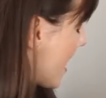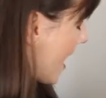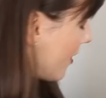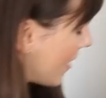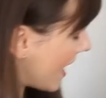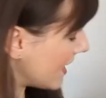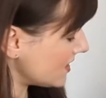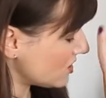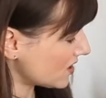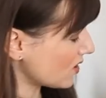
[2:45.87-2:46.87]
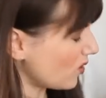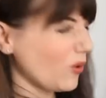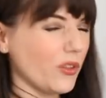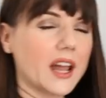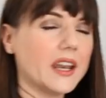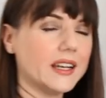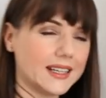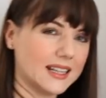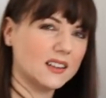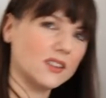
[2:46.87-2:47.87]
and that has just got all the kind of
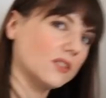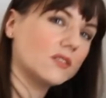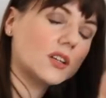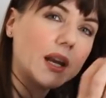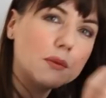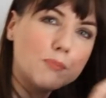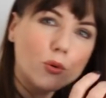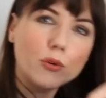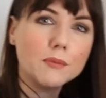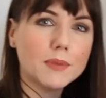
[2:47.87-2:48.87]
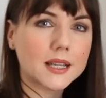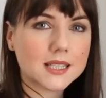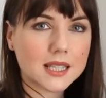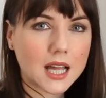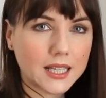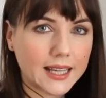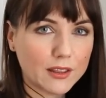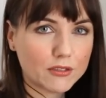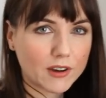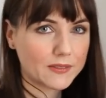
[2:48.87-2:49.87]
little kind of boring bits that I
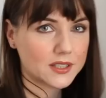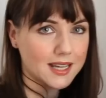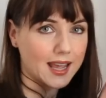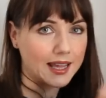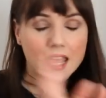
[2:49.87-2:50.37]
need throughout the day.